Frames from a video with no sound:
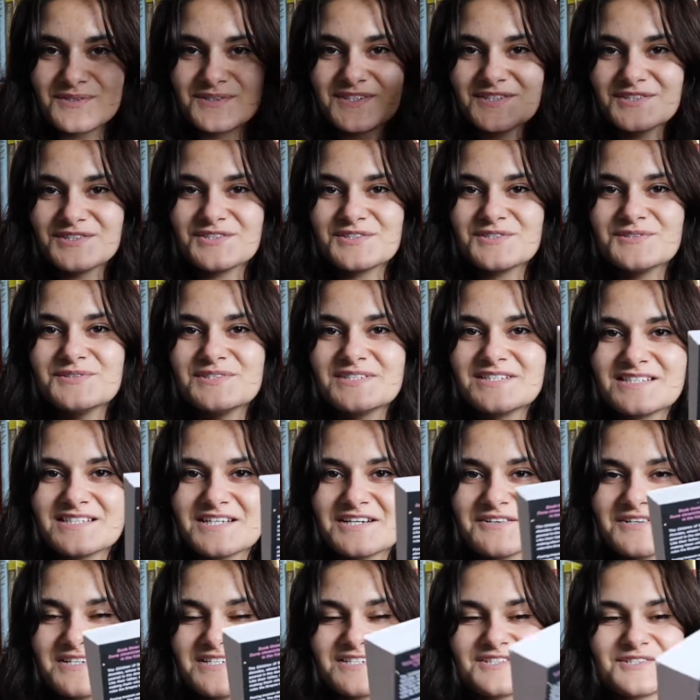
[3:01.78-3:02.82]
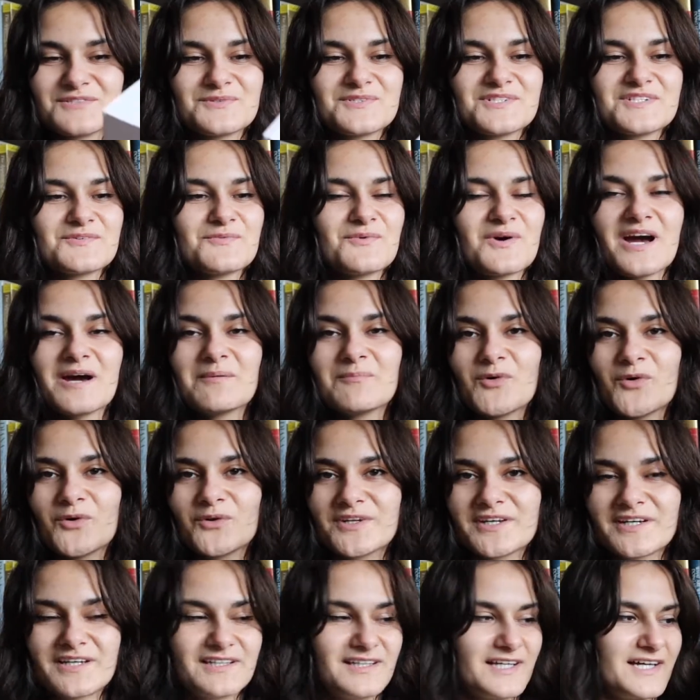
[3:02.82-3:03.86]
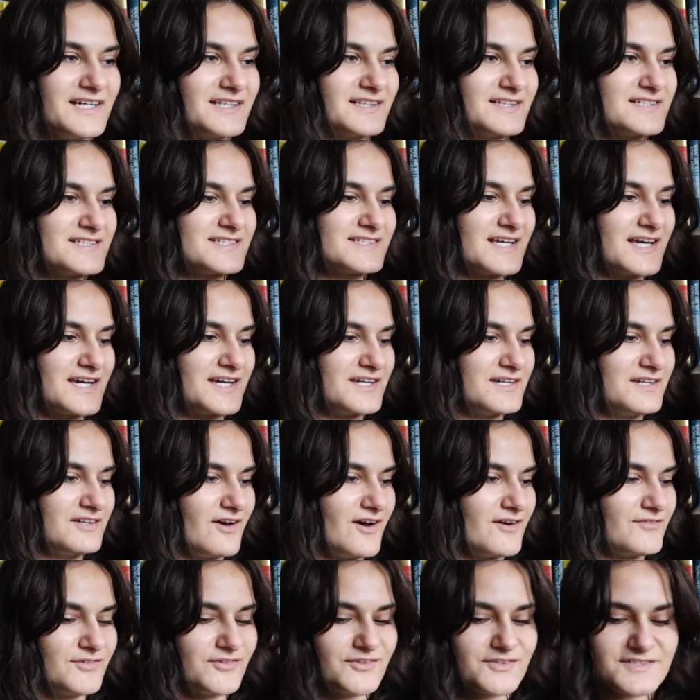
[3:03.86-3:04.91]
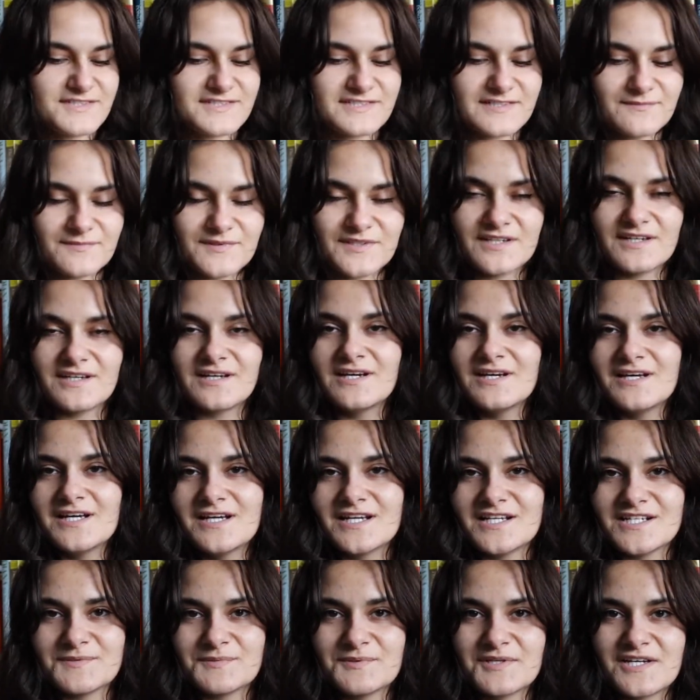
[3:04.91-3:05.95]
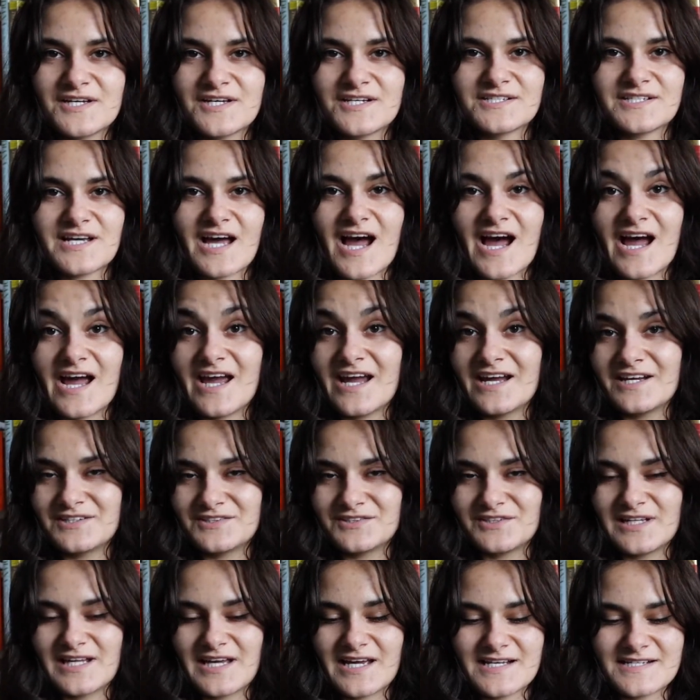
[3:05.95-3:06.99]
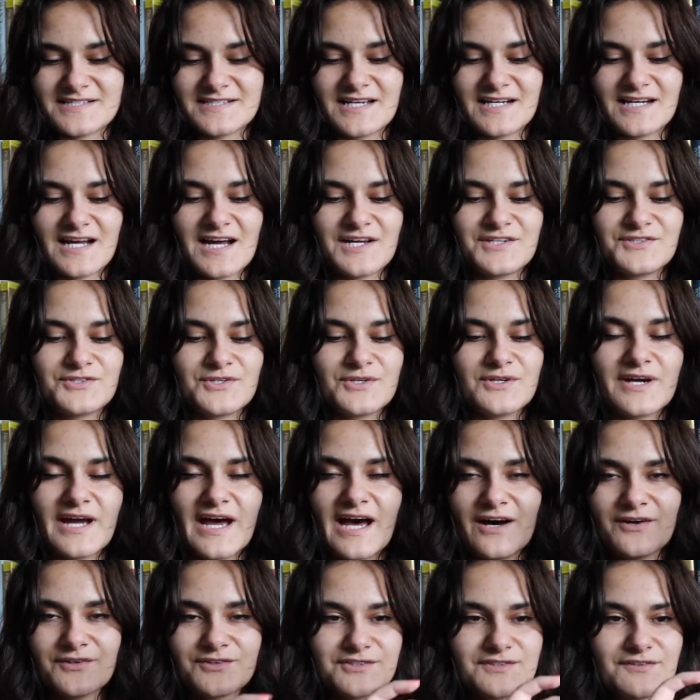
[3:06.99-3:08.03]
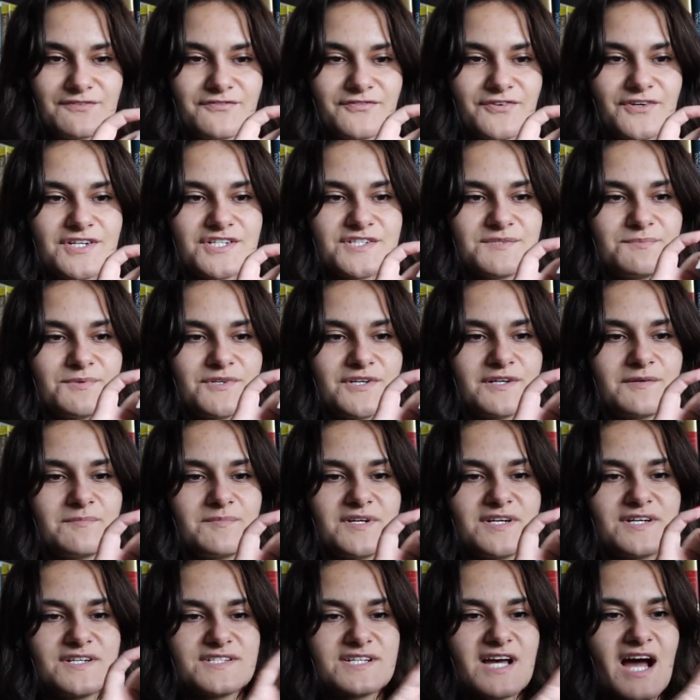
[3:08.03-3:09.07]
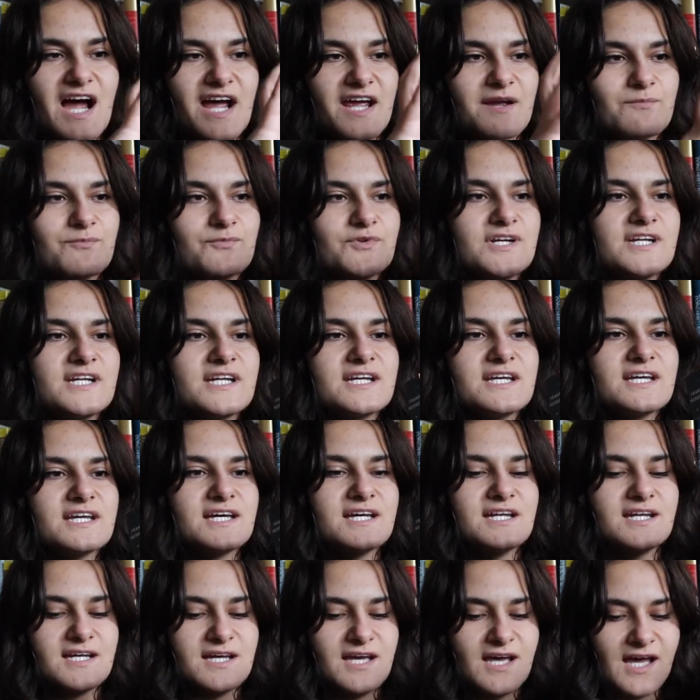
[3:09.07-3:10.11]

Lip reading: the Dune series. The reason why I'm holding like the second novel or something is because like I said, I took out the first book because I'm reading it,